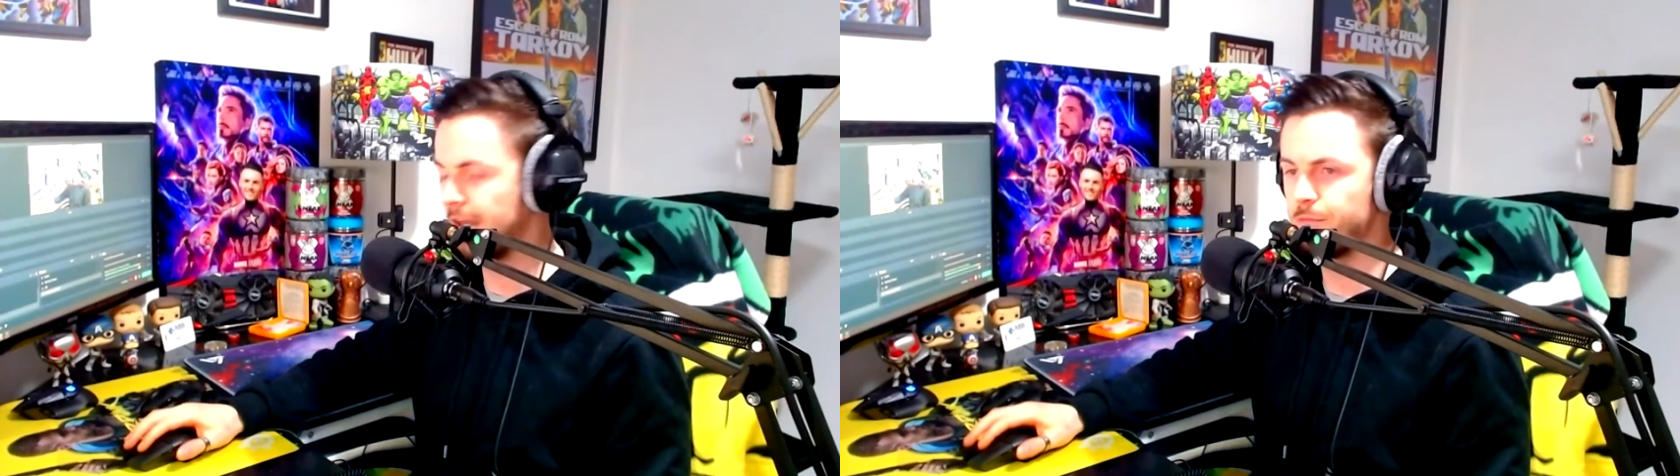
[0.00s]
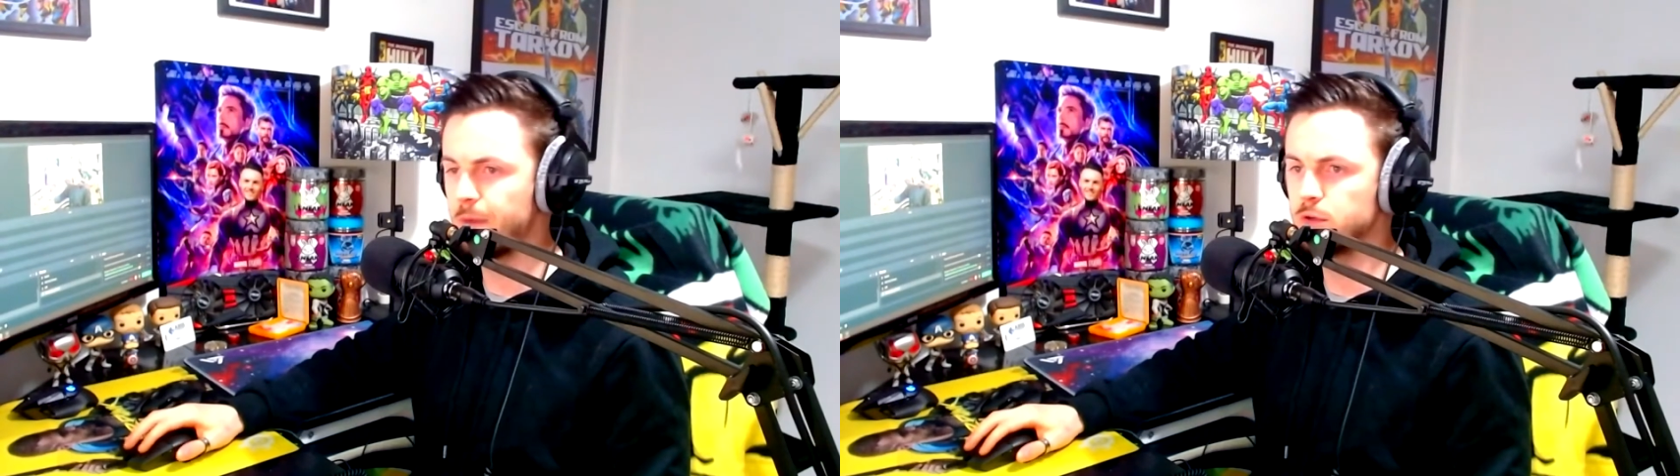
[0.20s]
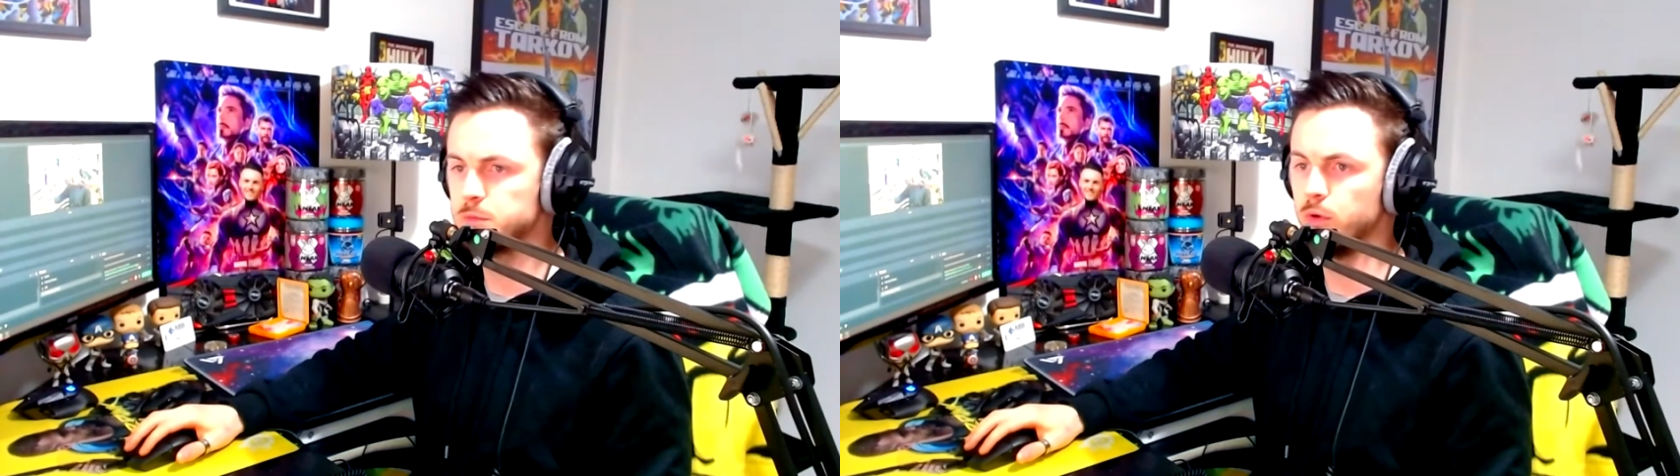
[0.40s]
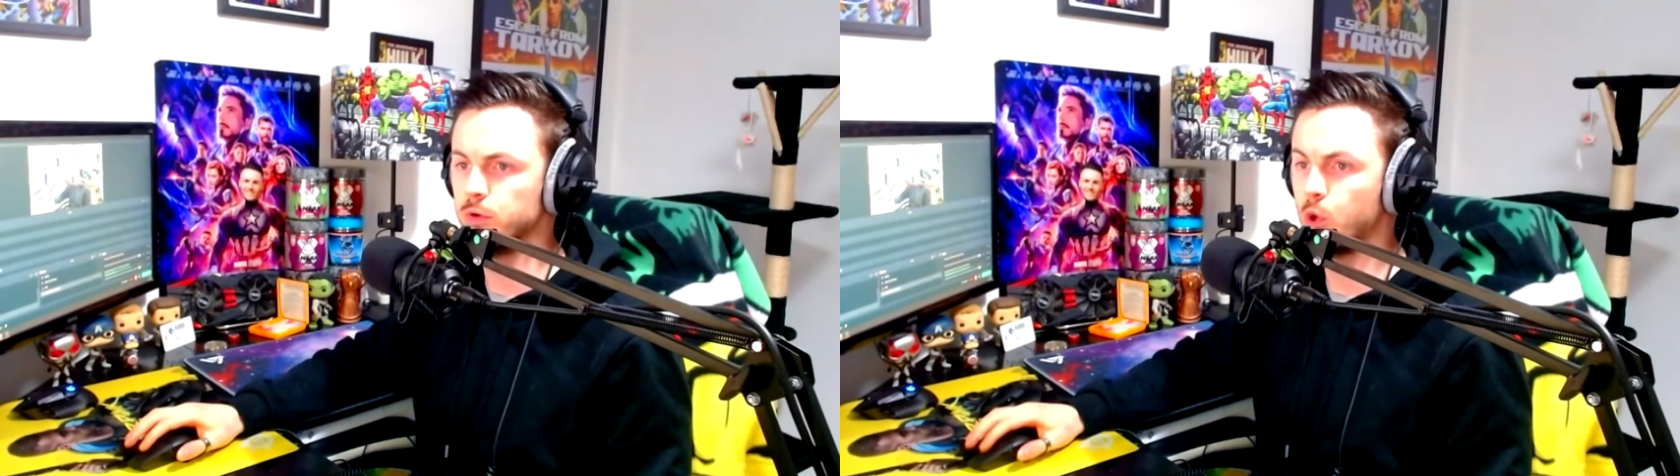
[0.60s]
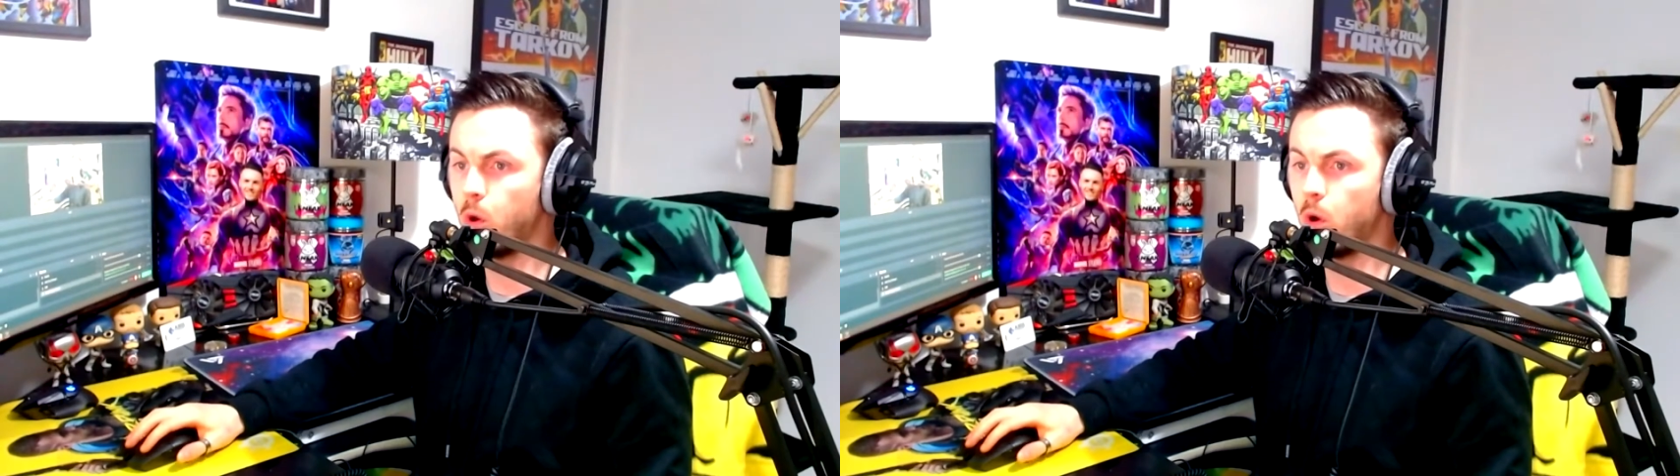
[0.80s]
mouse button
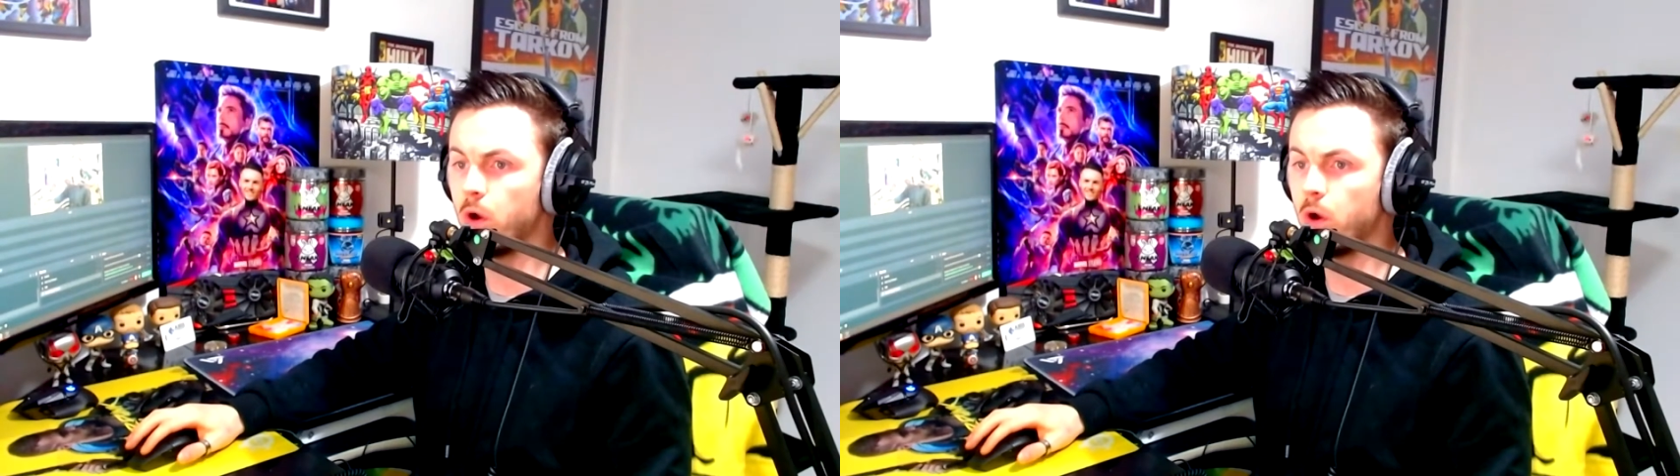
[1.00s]
quite